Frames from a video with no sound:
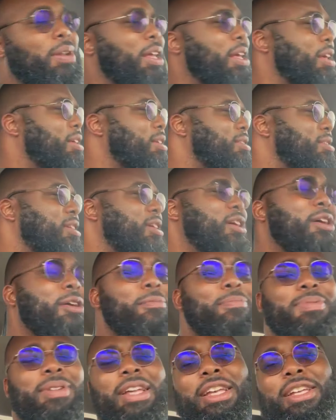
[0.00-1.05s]
please,
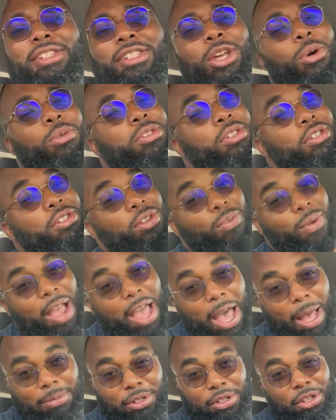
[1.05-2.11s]
please go
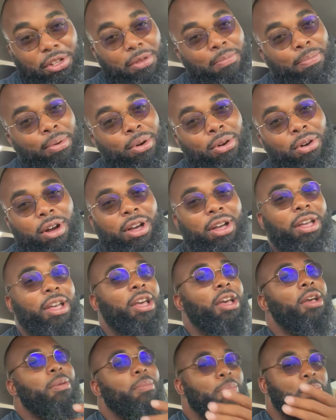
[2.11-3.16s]
subscribe to your boy,
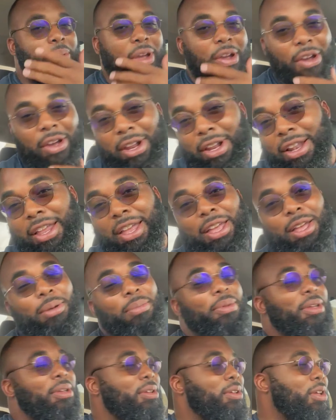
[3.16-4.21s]
Bearded
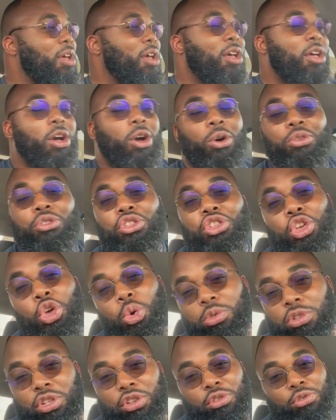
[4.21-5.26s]
Hemi, on
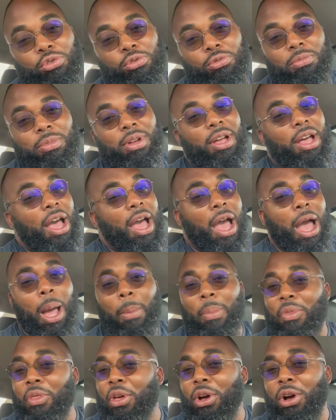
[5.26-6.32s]
YouTube.
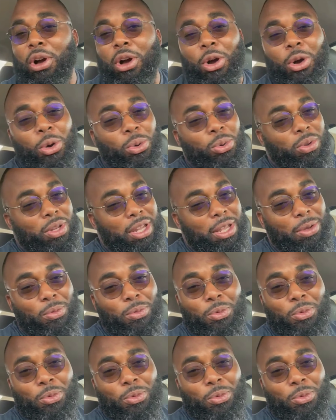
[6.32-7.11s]
I'm the only